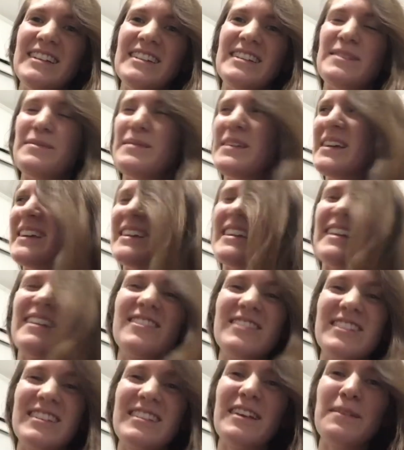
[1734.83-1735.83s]
to me, I
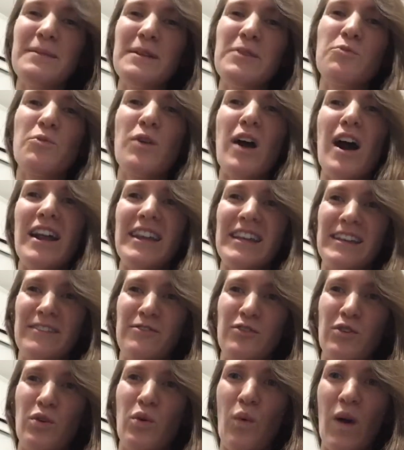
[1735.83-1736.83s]
don't know, it's kind of been rotting
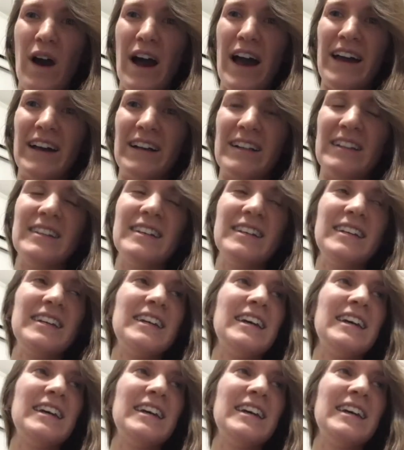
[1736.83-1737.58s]
for a while.